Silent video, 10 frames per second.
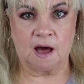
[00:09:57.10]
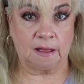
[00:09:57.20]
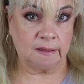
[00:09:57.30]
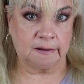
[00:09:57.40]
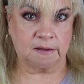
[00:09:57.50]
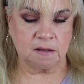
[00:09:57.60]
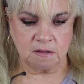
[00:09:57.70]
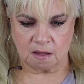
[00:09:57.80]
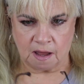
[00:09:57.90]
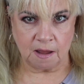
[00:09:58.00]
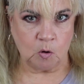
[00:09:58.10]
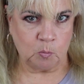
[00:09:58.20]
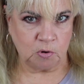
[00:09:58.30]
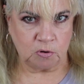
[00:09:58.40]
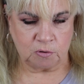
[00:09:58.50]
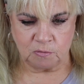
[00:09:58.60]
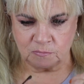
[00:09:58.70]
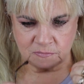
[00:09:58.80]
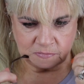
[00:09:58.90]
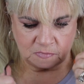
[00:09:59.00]
I like it. I hope you
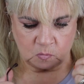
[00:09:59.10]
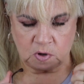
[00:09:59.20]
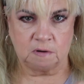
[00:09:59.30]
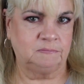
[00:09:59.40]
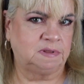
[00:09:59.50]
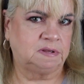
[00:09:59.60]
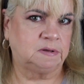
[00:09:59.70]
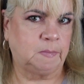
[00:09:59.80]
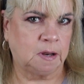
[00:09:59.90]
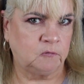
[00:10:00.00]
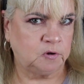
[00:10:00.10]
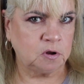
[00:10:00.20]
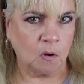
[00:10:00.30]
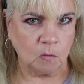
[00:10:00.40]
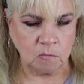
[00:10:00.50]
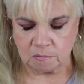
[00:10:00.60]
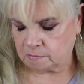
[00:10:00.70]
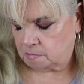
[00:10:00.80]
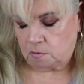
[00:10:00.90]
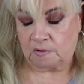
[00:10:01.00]
do. Well, it doesn't matter if you don't.
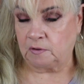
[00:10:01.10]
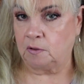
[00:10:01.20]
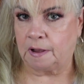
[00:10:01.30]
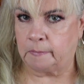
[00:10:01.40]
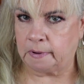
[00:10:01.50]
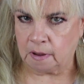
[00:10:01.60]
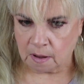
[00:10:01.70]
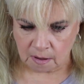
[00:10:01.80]
You'll have to look at me.